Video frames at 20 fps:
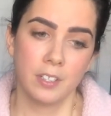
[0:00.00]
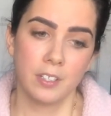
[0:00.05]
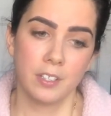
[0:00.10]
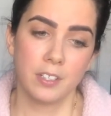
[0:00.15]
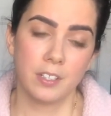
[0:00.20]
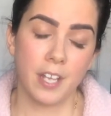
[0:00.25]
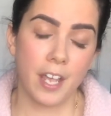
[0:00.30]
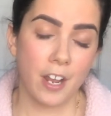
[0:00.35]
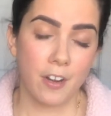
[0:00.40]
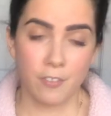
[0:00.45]

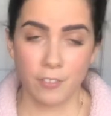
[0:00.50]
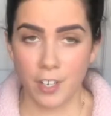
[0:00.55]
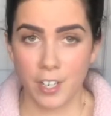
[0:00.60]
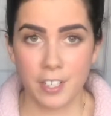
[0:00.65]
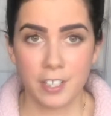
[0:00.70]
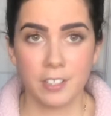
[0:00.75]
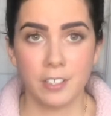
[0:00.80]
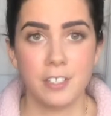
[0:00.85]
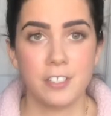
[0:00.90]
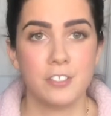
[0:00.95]

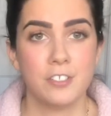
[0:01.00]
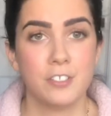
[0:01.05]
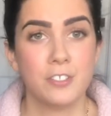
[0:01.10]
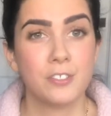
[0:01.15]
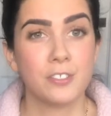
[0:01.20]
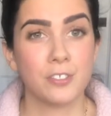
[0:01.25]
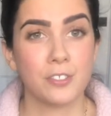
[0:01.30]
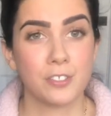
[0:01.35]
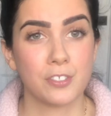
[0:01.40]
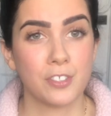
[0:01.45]
down-regulates you,
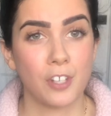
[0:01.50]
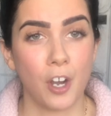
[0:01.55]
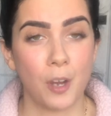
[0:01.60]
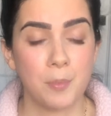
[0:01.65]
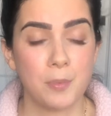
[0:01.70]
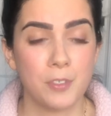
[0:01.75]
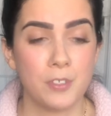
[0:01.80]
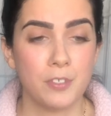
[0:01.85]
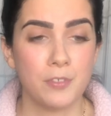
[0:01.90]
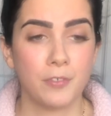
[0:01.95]
so
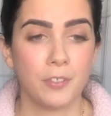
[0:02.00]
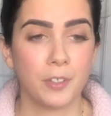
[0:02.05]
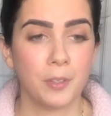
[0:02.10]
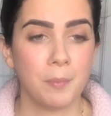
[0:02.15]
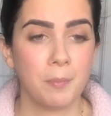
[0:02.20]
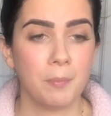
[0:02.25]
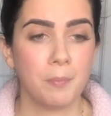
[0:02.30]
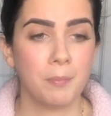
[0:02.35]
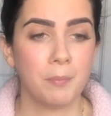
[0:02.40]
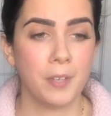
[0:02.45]
stops you
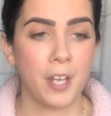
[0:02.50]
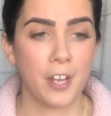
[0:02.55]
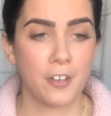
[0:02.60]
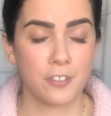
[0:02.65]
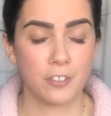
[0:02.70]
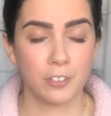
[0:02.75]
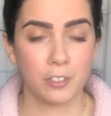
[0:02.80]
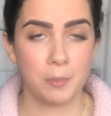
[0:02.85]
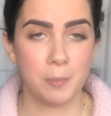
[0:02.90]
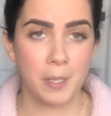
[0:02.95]
from
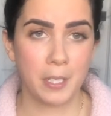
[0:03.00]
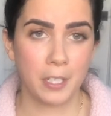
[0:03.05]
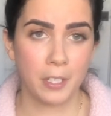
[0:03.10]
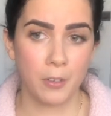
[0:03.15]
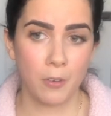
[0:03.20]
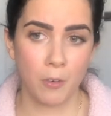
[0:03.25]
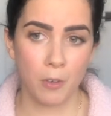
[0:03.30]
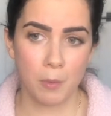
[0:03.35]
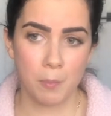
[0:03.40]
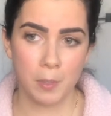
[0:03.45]
naturally making
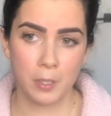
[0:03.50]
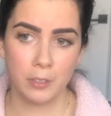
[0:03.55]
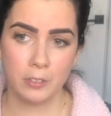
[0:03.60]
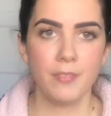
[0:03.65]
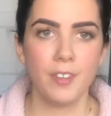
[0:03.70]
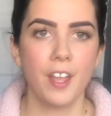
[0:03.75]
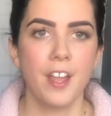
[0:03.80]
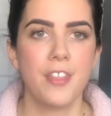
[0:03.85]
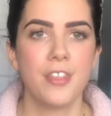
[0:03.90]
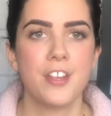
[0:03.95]
hormones.
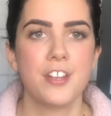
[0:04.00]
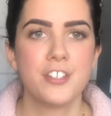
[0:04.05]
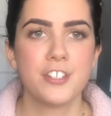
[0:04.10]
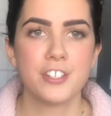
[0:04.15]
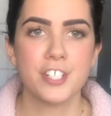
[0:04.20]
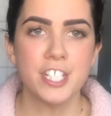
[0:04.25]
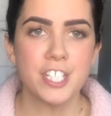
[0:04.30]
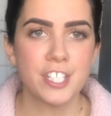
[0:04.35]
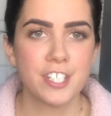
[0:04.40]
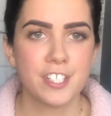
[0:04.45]
And then you're
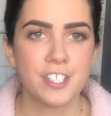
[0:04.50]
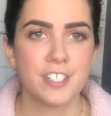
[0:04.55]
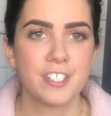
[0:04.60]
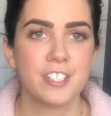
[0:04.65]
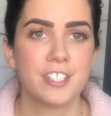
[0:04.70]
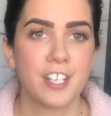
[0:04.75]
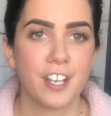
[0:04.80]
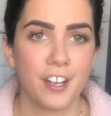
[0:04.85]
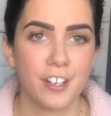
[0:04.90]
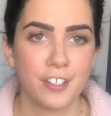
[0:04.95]
instantly
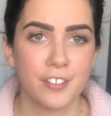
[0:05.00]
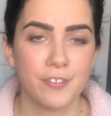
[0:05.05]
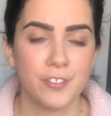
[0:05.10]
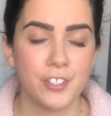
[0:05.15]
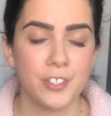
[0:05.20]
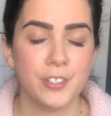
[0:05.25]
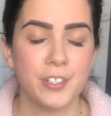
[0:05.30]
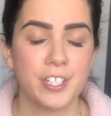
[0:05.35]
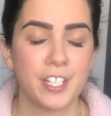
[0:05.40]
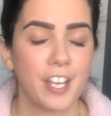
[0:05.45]
kind of
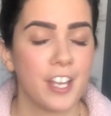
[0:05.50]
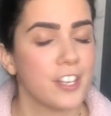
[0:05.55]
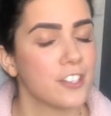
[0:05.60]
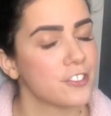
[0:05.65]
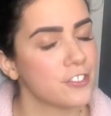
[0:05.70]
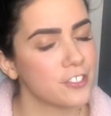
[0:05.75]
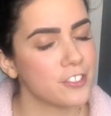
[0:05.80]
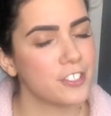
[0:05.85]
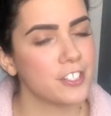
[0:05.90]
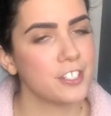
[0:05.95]
doing
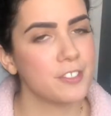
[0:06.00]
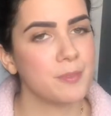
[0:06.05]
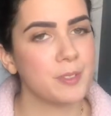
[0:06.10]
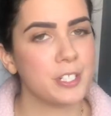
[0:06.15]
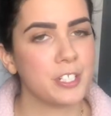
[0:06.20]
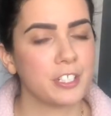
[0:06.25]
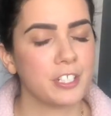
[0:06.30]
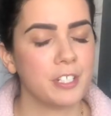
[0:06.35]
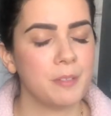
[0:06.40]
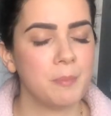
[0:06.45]
estrogen,
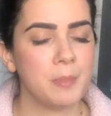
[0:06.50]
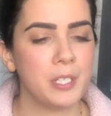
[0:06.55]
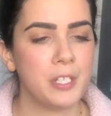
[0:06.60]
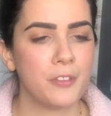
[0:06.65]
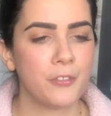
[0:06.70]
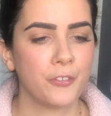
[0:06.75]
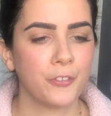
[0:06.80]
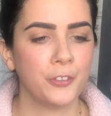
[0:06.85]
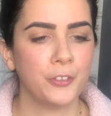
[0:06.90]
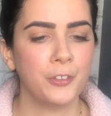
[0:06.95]
which can be
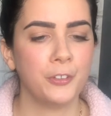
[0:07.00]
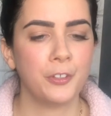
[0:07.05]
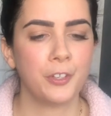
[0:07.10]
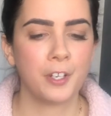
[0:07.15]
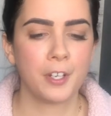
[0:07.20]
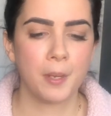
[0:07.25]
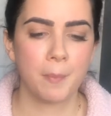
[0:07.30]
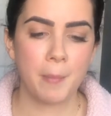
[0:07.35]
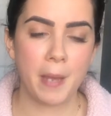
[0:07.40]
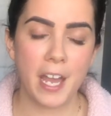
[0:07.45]
through
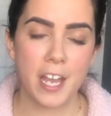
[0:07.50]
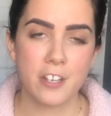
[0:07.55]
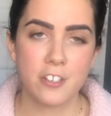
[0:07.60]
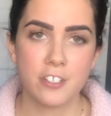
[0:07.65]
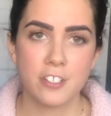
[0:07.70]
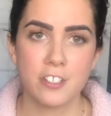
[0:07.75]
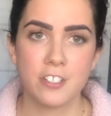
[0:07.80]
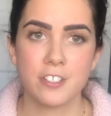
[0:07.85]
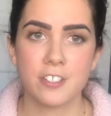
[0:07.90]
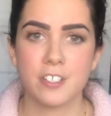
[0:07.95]

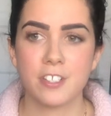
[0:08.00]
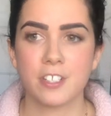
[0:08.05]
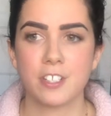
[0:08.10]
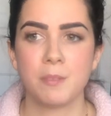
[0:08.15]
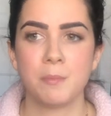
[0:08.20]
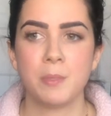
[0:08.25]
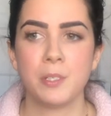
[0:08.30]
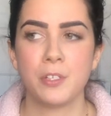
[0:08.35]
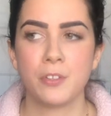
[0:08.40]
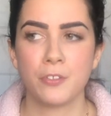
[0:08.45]
patches, it can
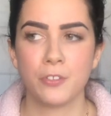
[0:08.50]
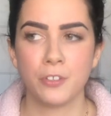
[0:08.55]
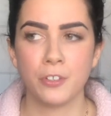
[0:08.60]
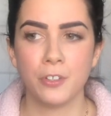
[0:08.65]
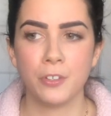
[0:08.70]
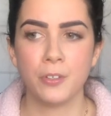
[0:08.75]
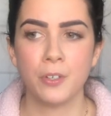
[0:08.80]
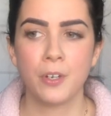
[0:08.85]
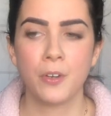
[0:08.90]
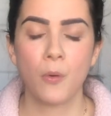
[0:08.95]
be
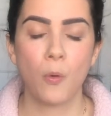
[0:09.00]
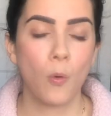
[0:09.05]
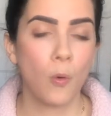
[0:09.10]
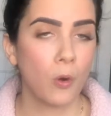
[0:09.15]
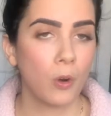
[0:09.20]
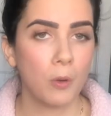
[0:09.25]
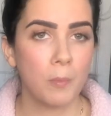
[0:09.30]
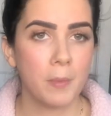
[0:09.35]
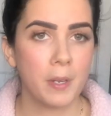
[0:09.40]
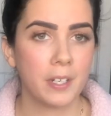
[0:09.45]
through
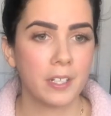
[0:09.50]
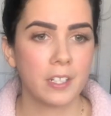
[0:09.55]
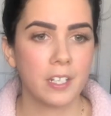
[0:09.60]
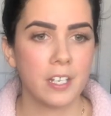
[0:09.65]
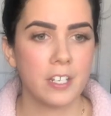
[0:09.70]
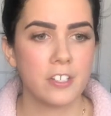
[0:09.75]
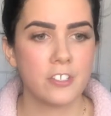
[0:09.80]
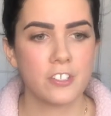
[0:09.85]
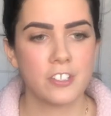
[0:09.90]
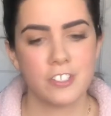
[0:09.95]
oral
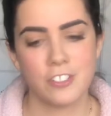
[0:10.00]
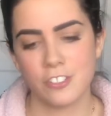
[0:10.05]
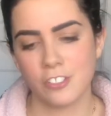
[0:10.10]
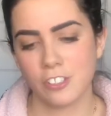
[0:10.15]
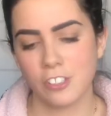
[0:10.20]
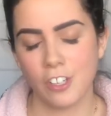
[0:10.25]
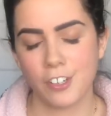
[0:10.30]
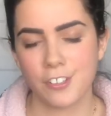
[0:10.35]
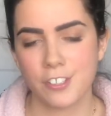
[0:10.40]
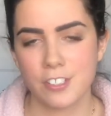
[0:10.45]
medication, there's
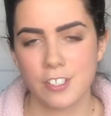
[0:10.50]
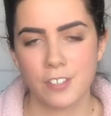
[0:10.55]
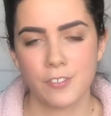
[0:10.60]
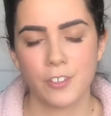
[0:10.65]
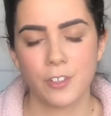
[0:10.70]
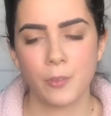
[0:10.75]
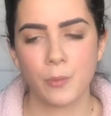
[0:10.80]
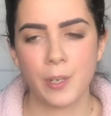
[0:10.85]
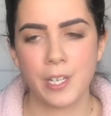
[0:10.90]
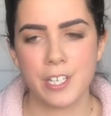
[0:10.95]
lots of
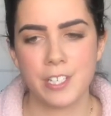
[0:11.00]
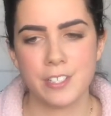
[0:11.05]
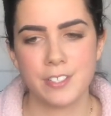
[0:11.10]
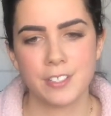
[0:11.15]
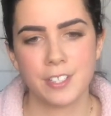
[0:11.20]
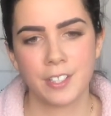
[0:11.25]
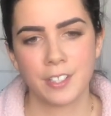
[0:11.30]
different ways.